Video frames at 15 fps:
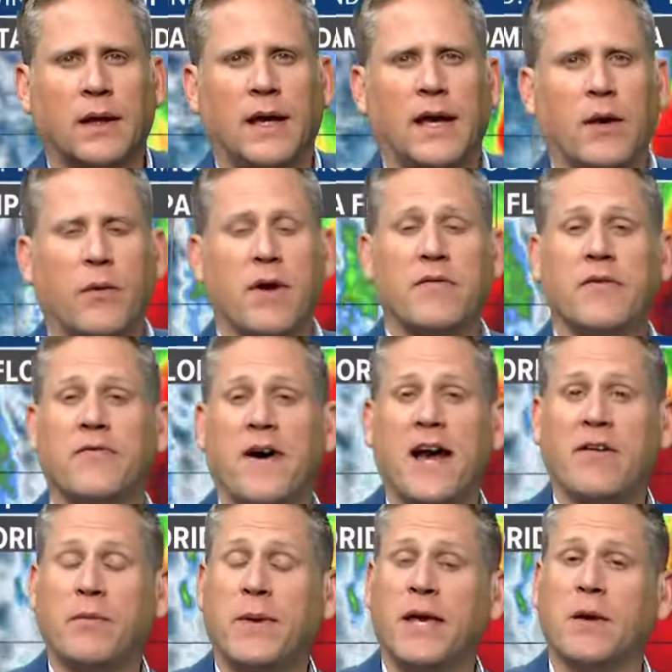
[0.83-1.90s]
And we have the
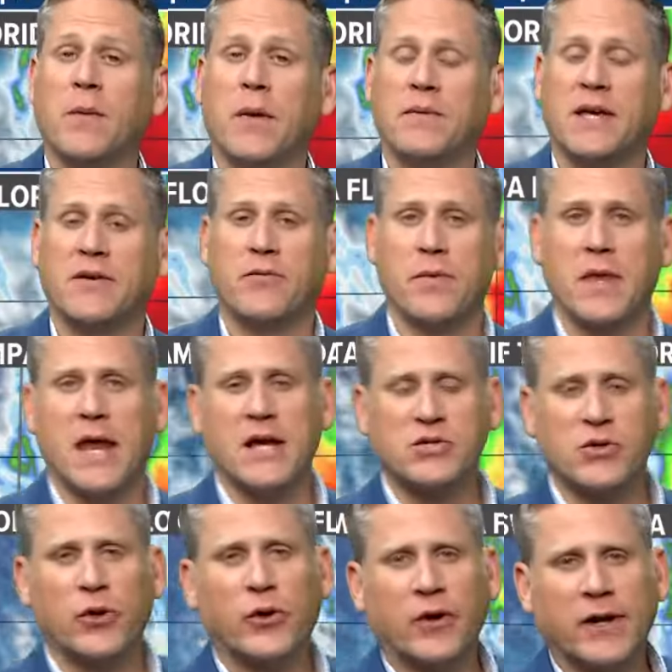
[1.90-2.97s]
5 p.m. update from the
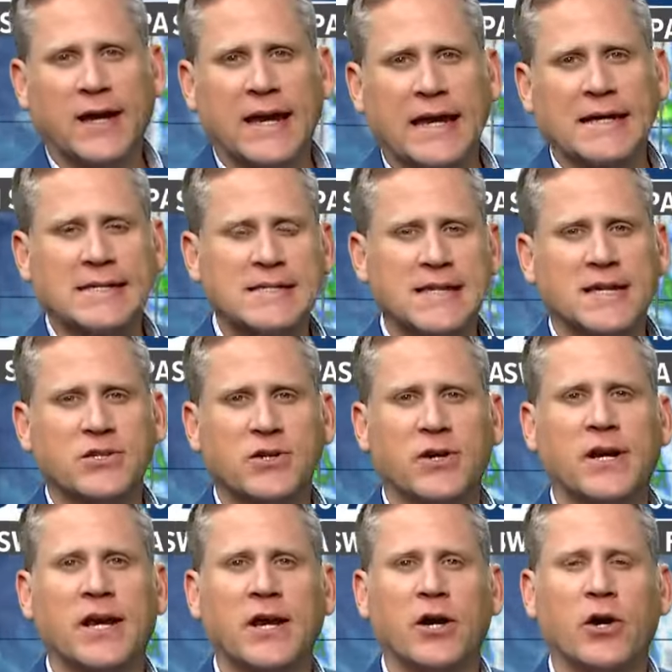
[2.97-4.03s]
National Hurricane Center
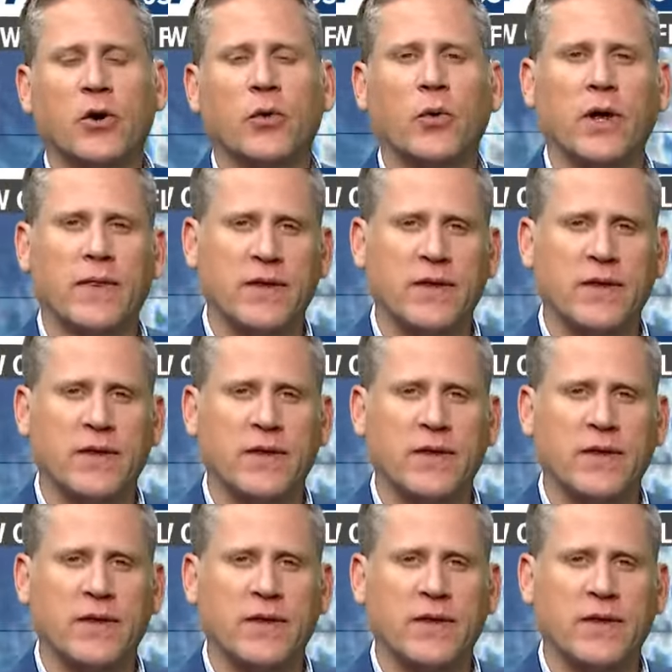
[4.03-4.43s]
here.